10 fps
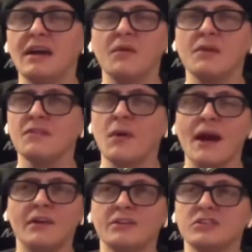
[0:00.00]
I don't even know
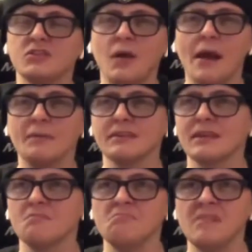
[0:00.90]
how to describe it. It's
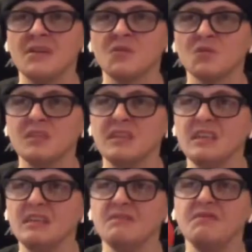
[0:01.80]
like
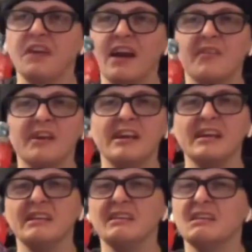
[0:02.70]
minerally,
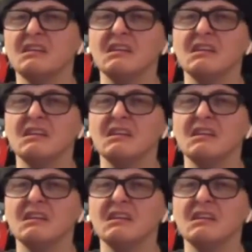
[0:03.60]
very